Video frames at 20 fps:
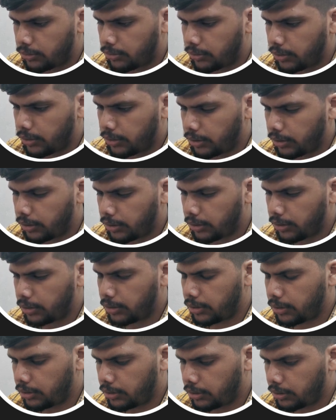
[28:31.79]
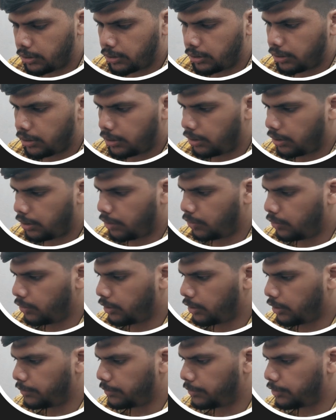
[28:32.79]
Okay, now
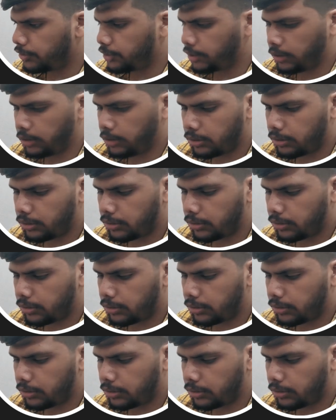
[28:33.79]
let me check.